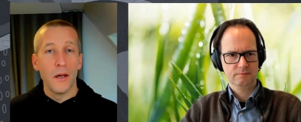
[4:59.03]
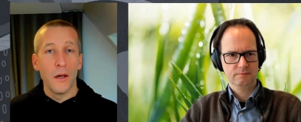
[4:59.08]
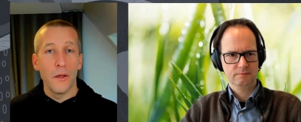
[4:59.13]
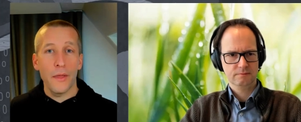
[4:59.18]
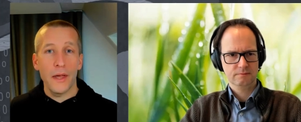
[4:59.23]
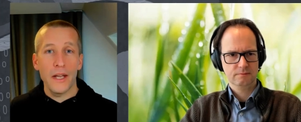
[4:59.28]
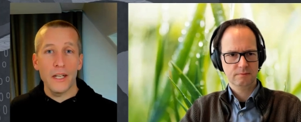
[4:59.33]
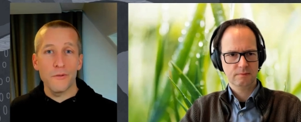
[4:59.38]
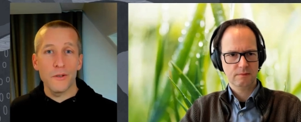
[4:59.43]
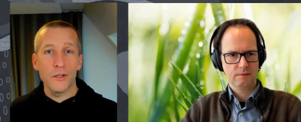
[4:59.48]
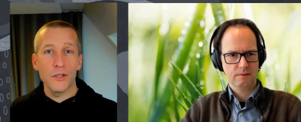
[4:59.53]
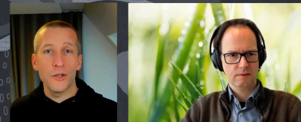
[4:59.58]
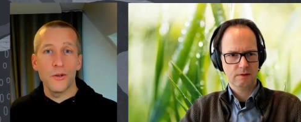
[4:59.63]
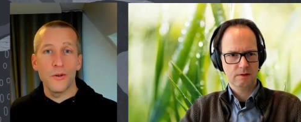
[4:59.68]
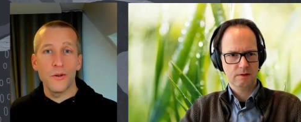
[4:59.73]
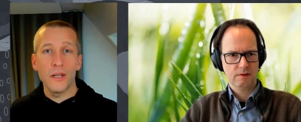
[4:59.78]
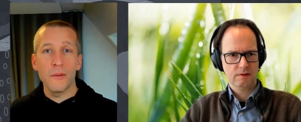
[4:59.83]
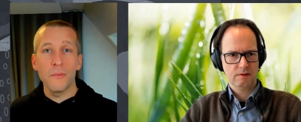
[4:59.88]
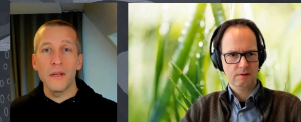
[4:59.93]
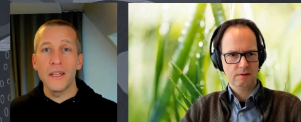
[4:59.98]
Speaker 1: Thanks for
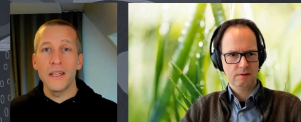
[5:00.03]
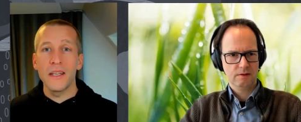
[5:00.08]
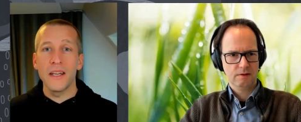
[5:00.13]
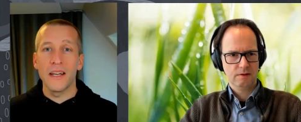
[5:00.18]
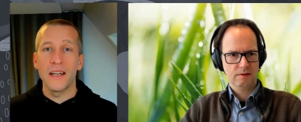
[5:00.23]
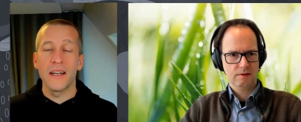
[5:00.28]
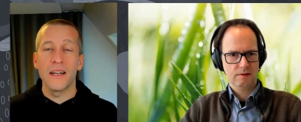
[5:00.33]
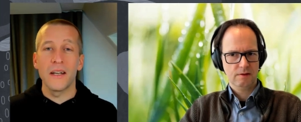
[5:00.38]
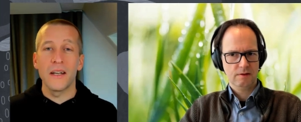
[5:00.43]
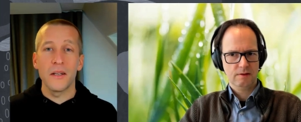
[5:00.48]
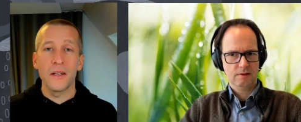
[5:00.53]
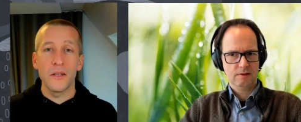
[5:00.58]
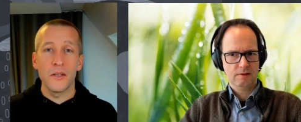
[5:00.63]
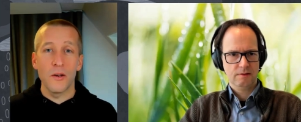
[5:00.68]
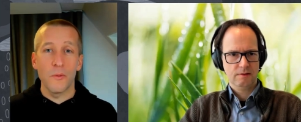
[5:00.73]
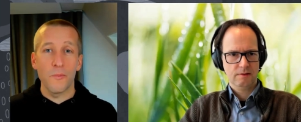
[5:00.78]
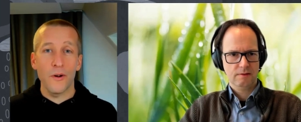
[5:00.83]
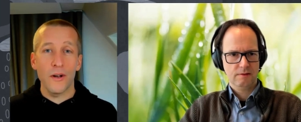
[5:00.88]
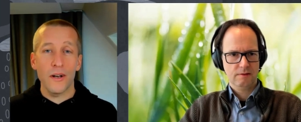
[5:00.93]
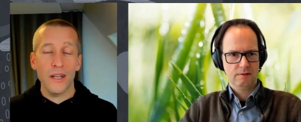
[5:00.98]
showing me uh, your
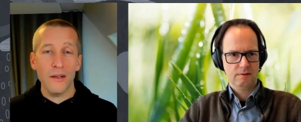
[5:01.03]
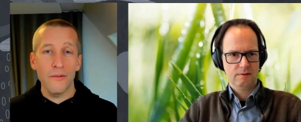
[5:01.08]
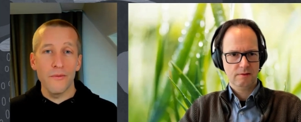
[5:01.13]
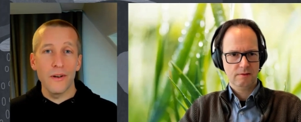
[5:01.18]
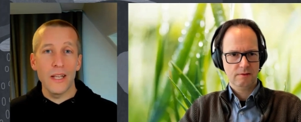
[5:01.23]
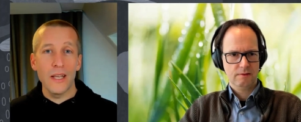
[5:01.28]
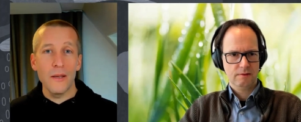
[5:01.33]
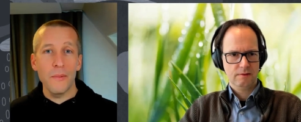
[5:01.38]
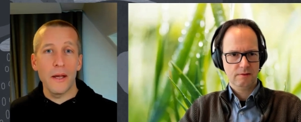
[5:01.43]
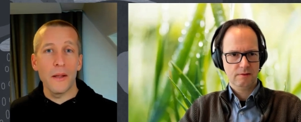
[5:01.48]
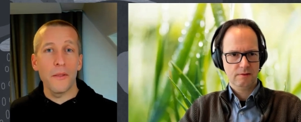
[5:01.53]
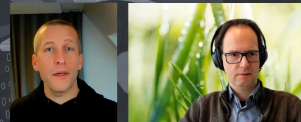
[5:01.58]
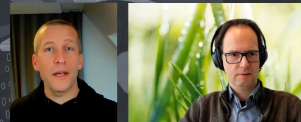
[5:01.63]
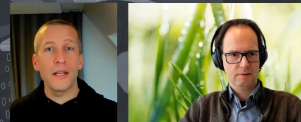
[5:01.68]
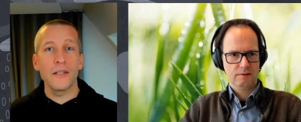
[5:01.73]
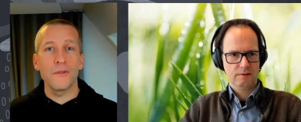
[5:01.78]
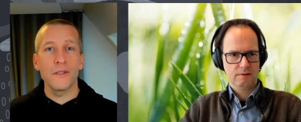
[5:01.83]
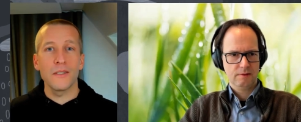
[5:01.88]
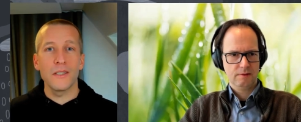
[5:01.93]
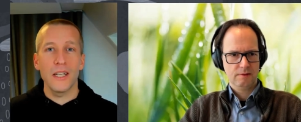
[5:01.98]
product, Philippe, and
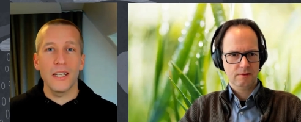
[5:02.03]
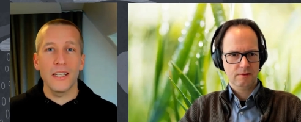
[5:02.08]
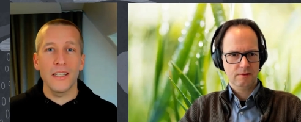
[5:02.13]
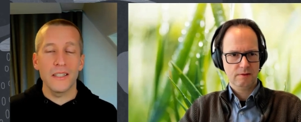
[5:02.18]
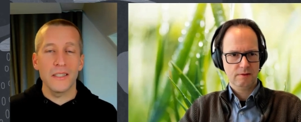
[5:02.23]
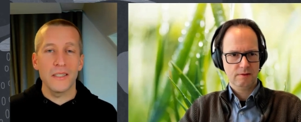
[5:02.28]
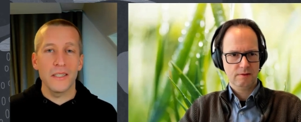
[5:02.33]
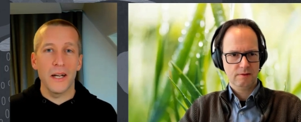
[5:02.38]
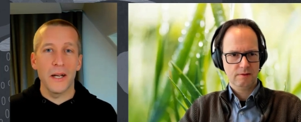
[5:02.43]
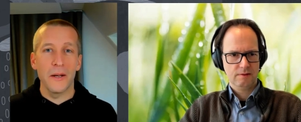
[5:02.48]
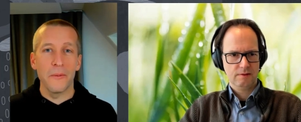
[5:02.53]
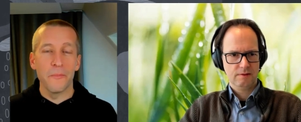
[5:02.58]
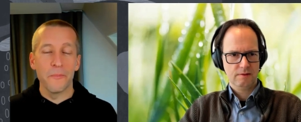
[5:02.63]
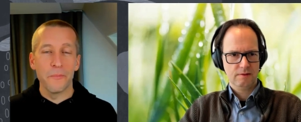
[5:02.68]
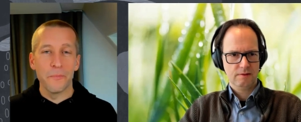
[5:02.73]
thanks for taking the time.